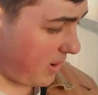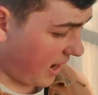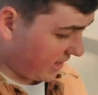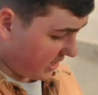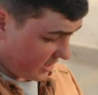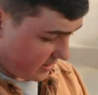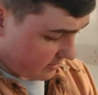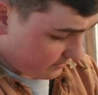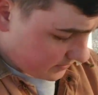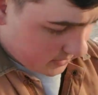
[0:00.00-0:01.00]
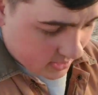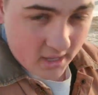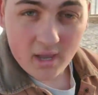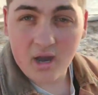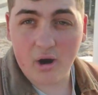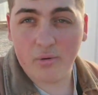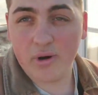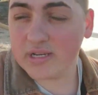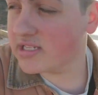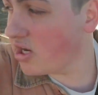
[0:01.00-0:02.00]
buy a, a
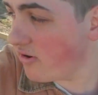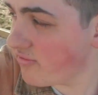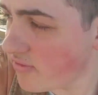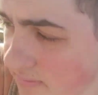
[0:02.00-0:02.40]
wood stove